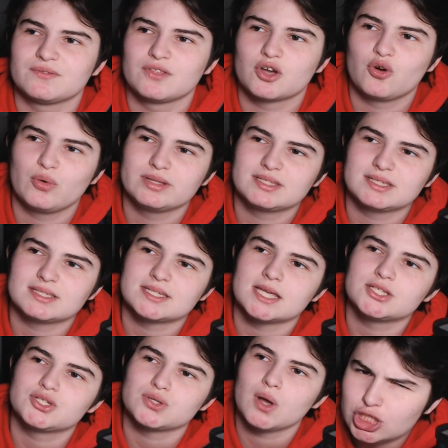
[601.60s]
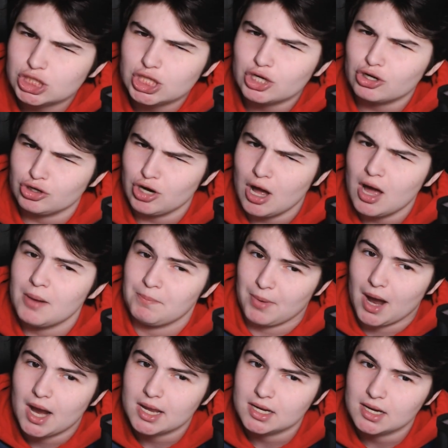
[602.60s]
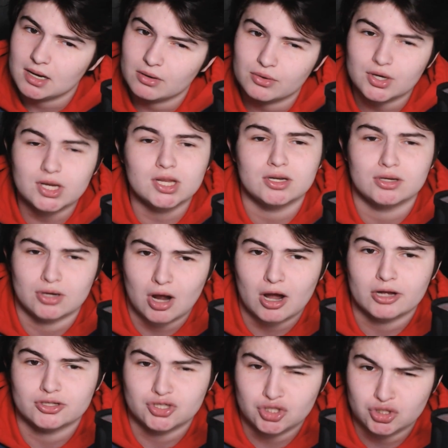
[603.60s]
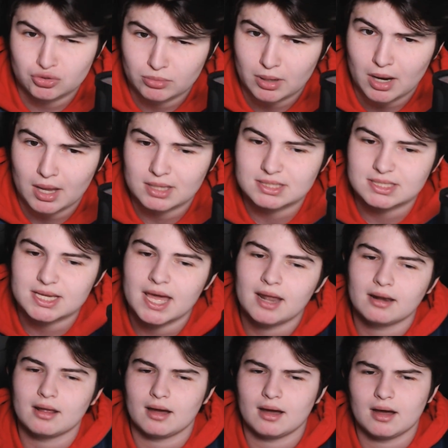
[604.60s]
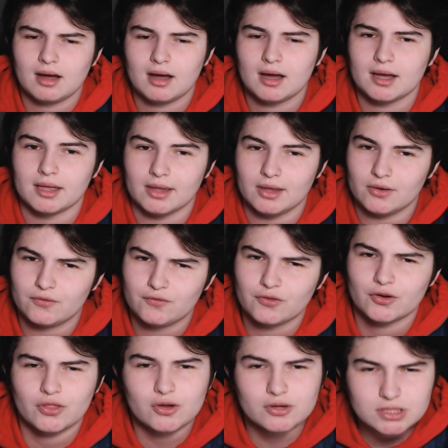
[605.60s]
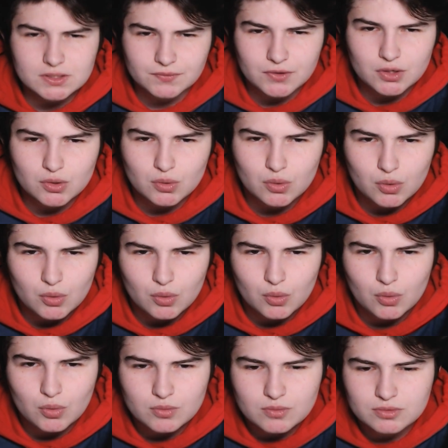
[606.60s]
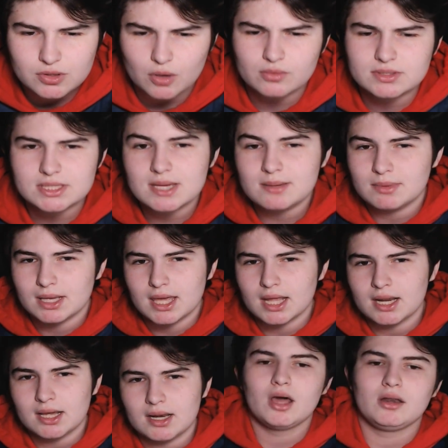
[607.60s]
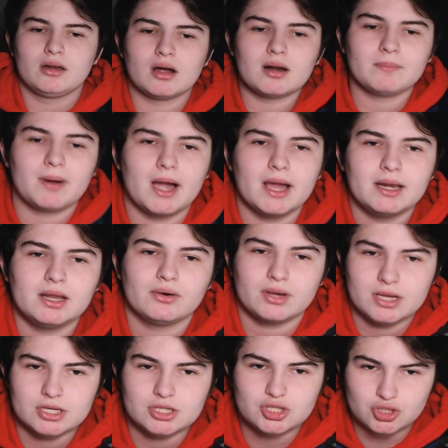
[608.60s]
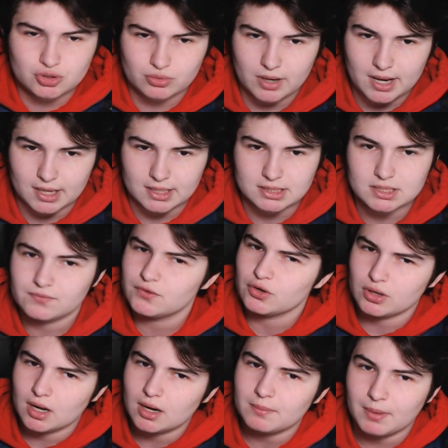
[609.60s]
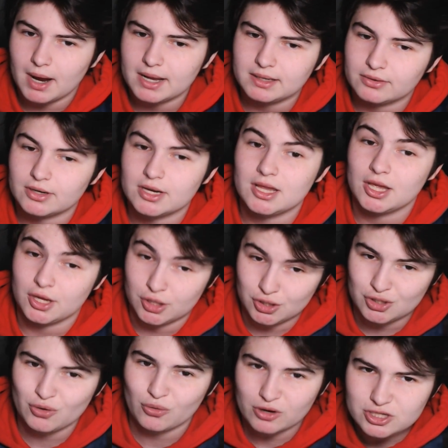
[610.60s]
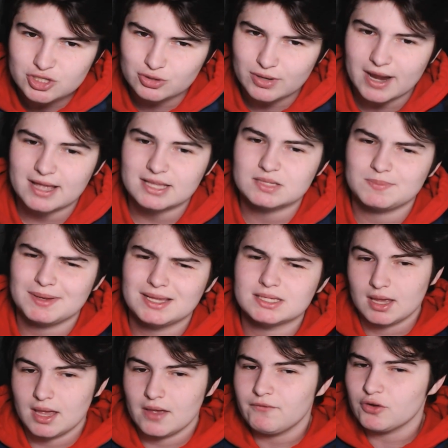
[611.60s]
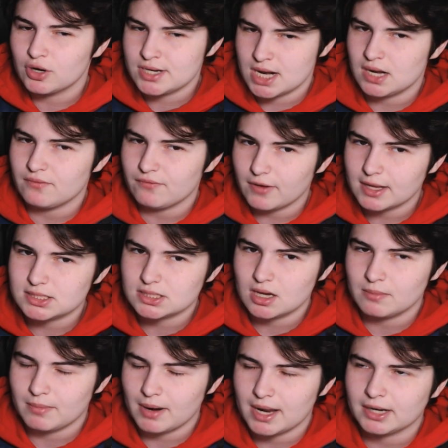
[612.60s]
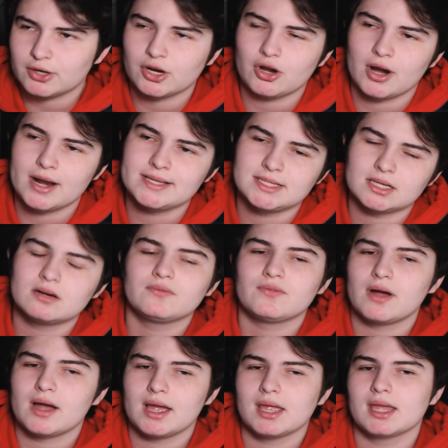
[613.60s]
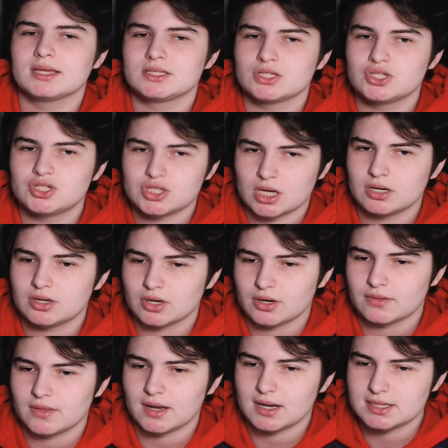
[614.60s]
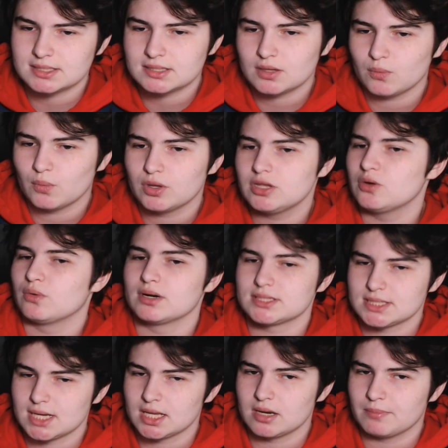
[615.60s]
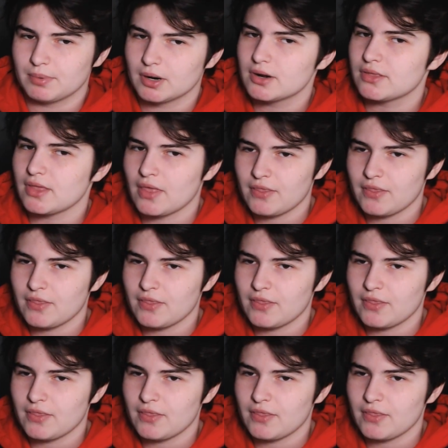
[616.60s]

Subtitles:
the quintessential, they're non-binary, not trans. And for those of you who don't seem to get it, non-binary is trans. If you're non-binary, you're trans, because if you're identifying as non-binary, you're identifying as a gender that isn't the one you were assigned at birth, and